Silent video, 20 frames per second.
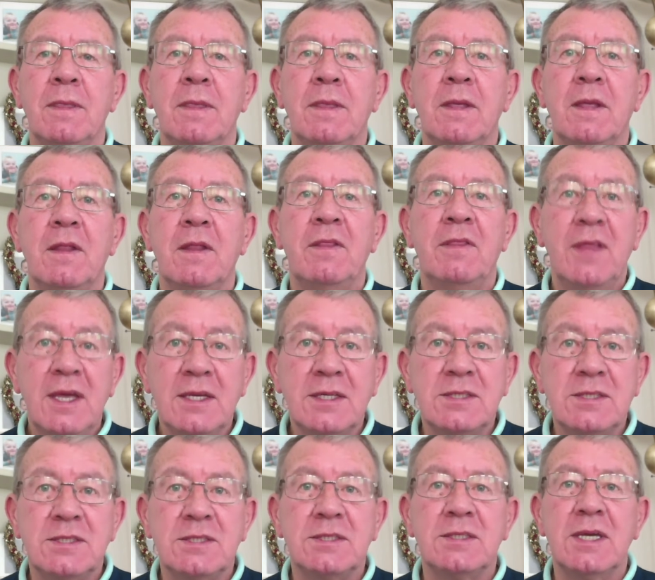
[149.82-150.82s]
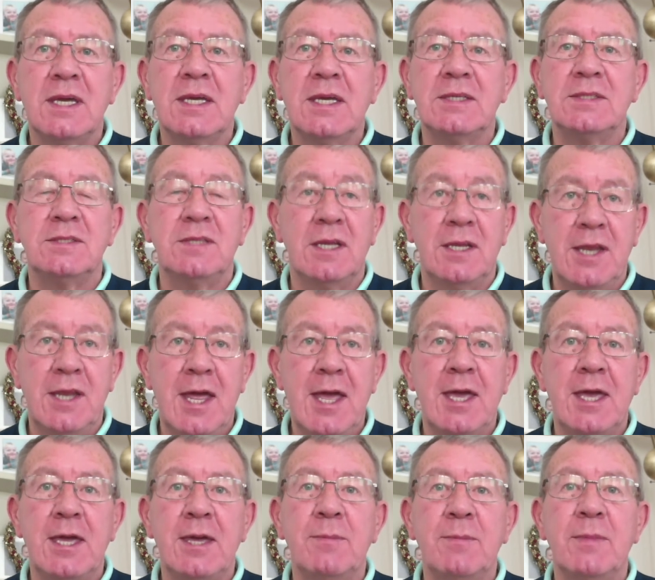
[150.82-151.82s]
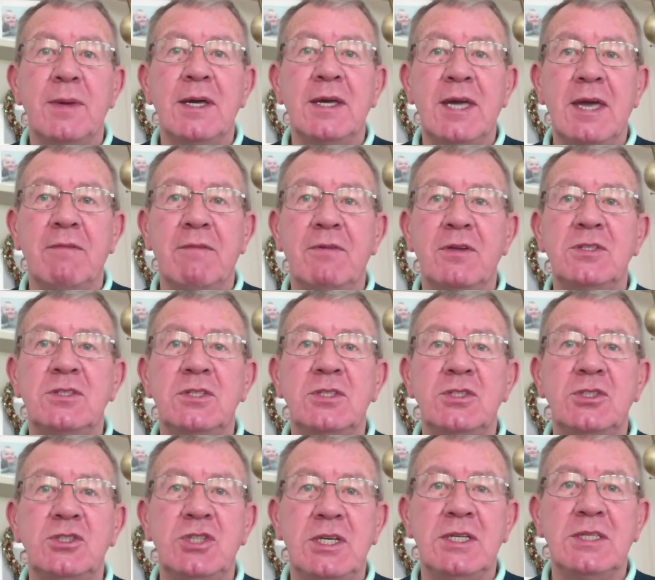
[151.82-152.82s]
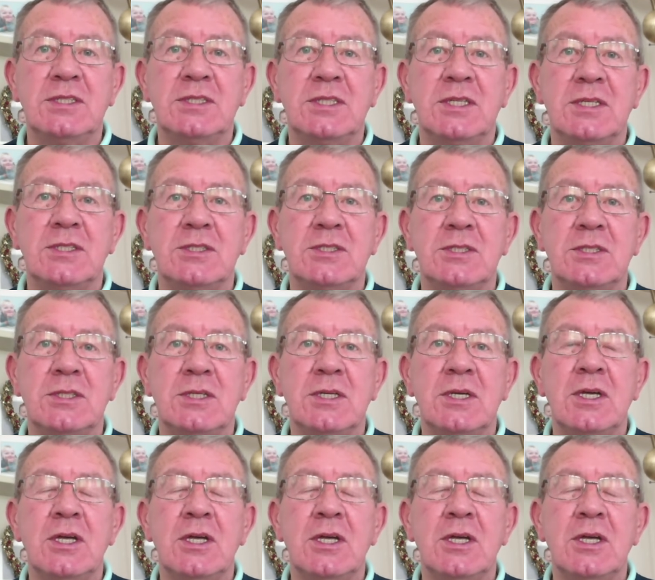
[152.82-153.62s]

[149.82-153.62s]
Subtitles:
This is the name given to Jesus,